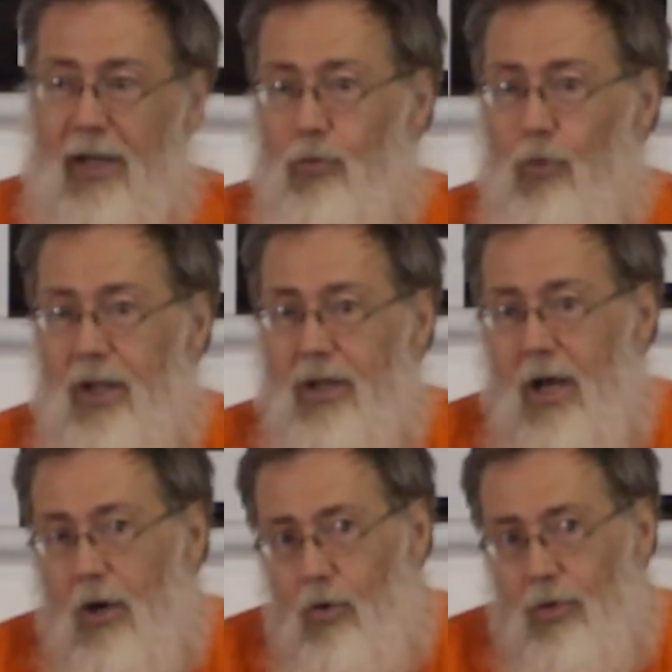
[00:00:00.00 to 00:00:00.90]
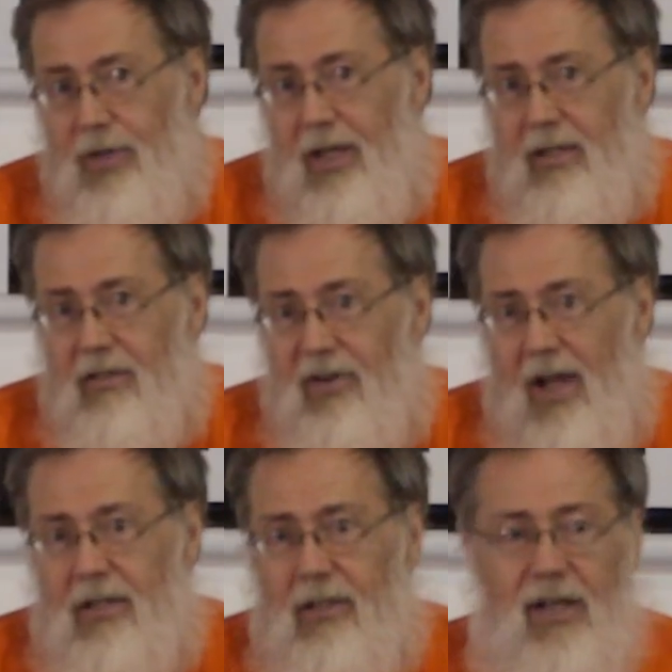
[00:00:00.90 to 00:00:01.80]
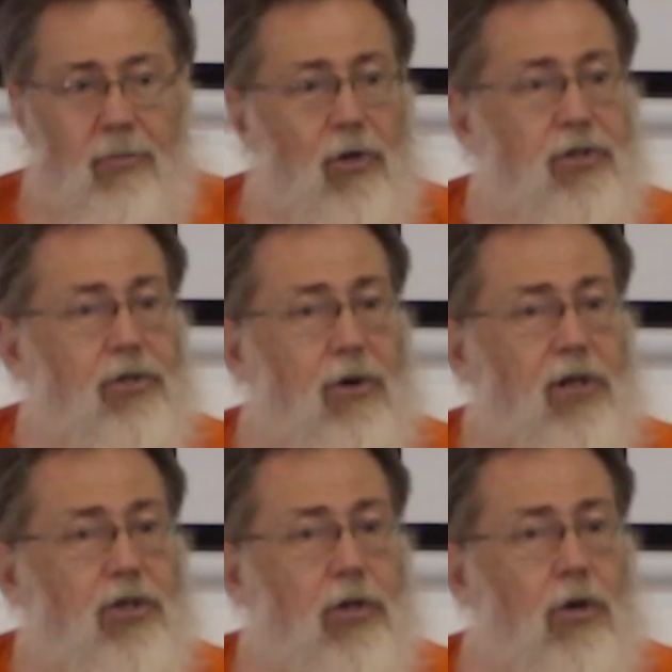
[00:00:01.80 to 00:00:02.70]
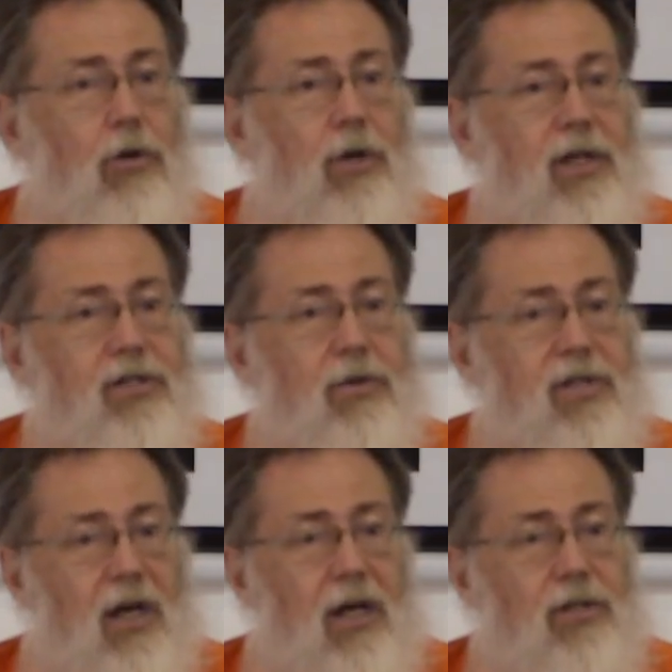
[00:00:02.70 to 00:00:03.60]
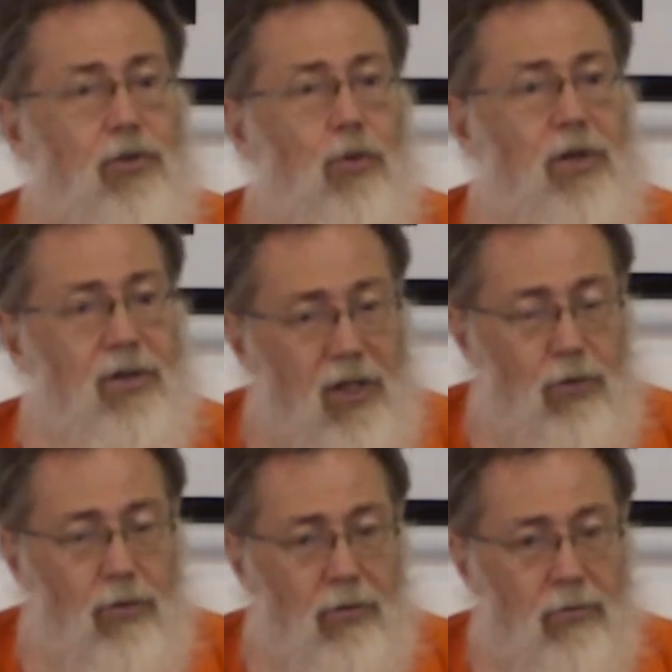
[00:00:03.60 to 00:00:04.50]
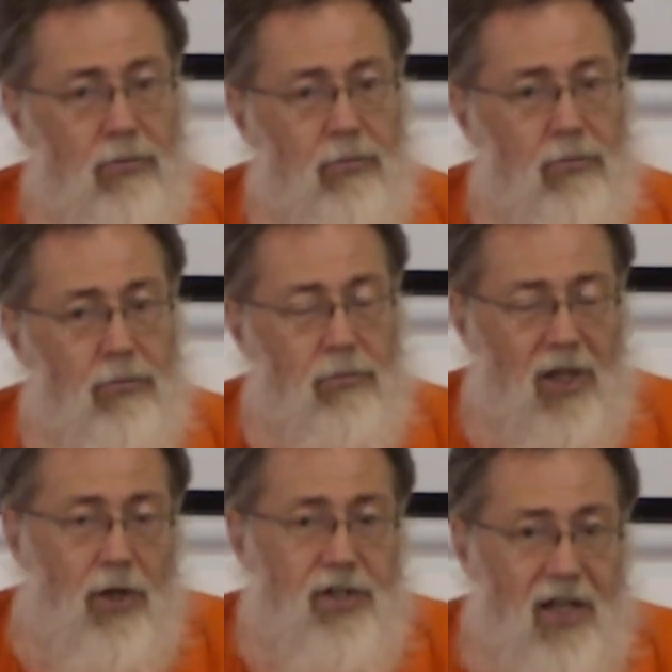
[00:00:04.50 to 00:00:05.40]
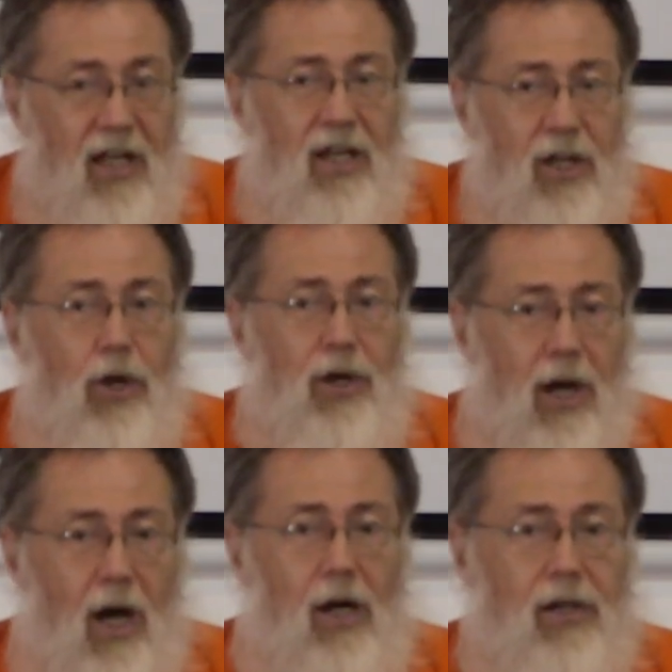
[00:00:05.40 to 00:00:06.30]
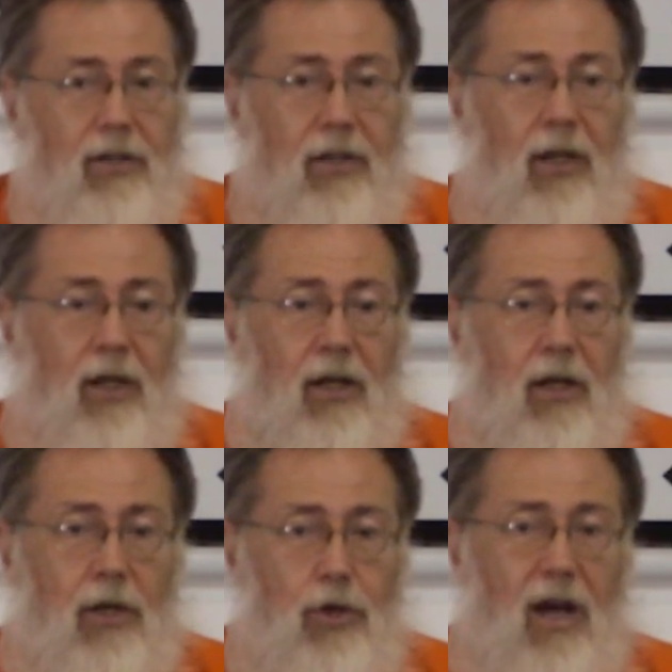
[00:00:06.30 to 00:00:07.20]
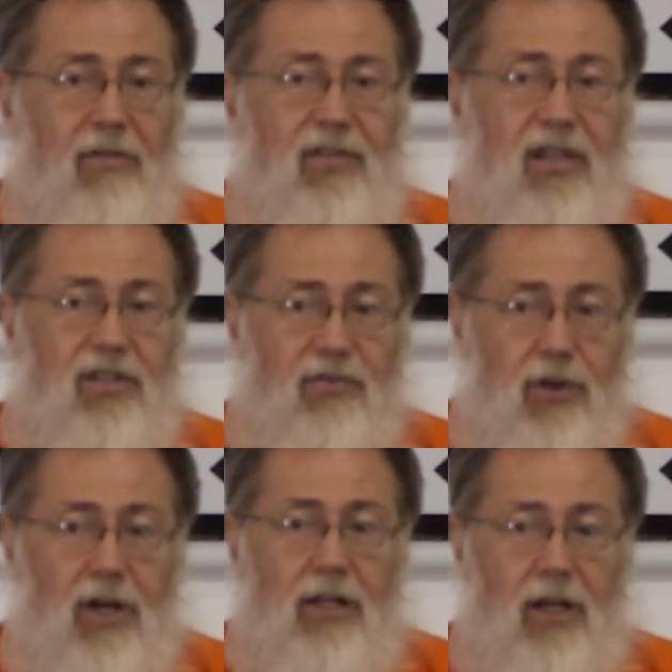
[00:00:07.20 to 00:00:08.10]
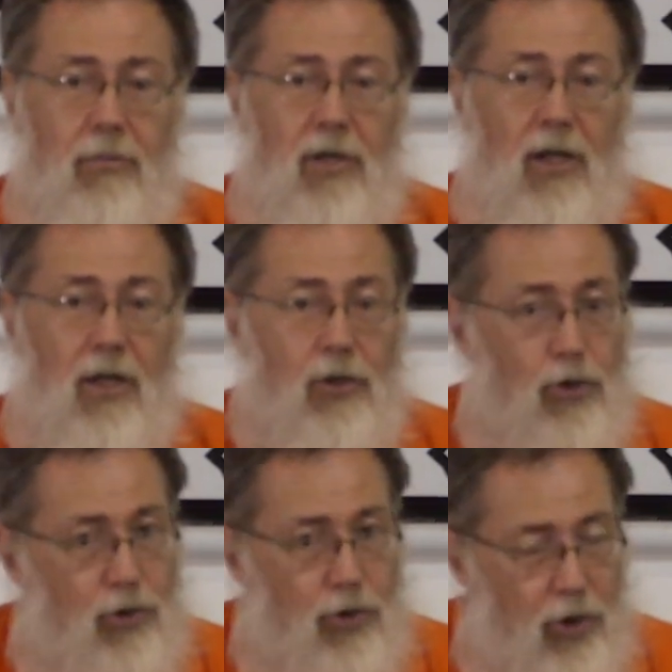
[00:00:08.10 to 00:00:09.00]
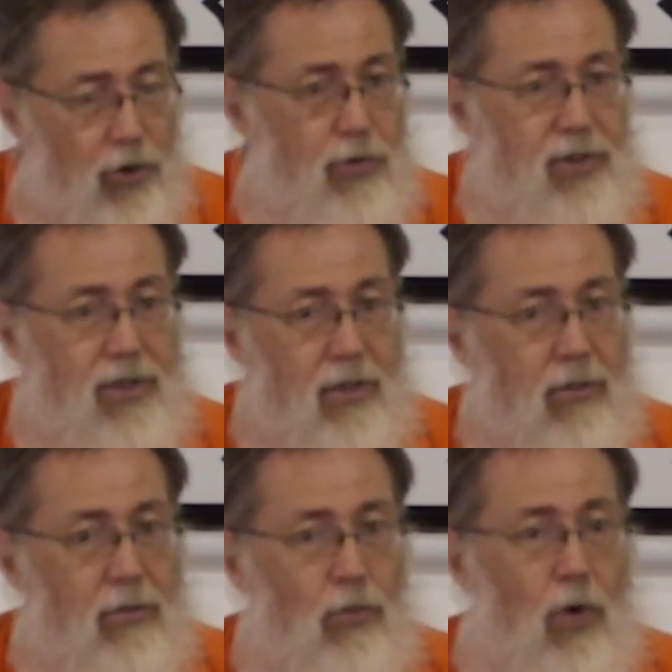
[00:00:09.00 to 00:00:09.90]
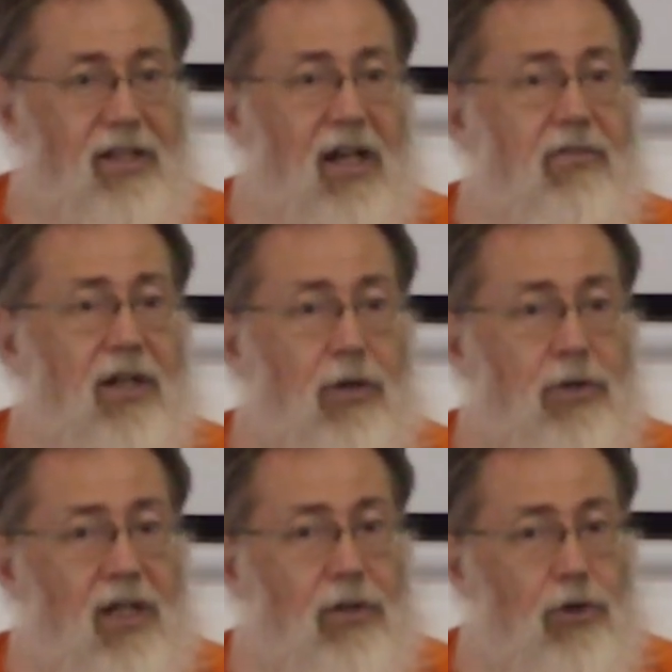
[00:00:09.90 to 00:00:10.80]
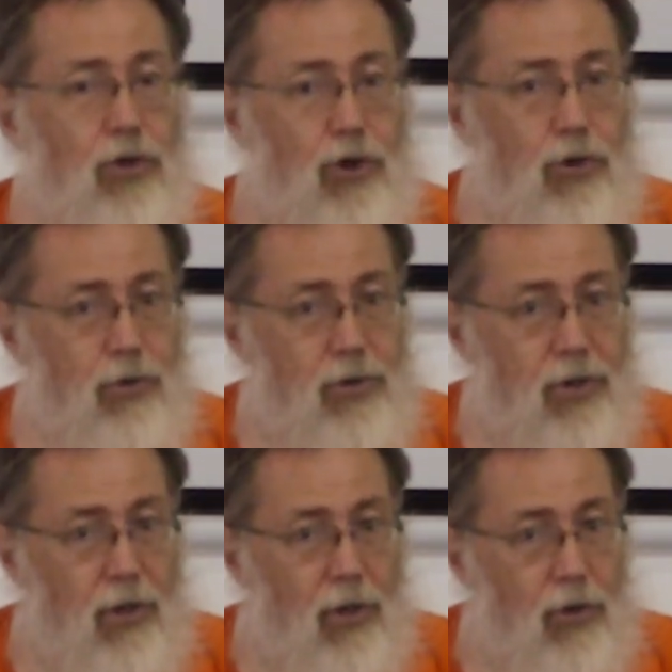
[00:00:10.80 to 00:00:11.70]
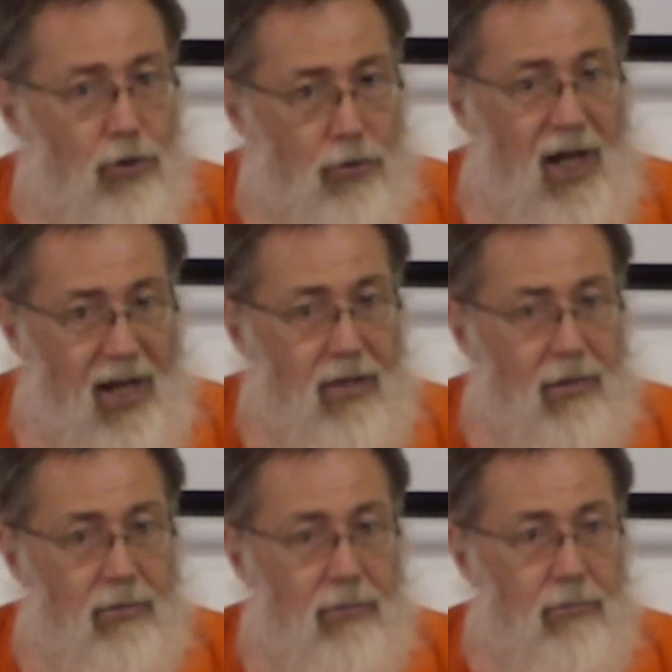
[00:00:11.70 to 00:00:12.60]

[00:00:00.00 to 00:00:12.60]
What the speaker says: but we know that the final demonstration always resides with you, because in your heart you have this freedom to choose whatever you need to choose today.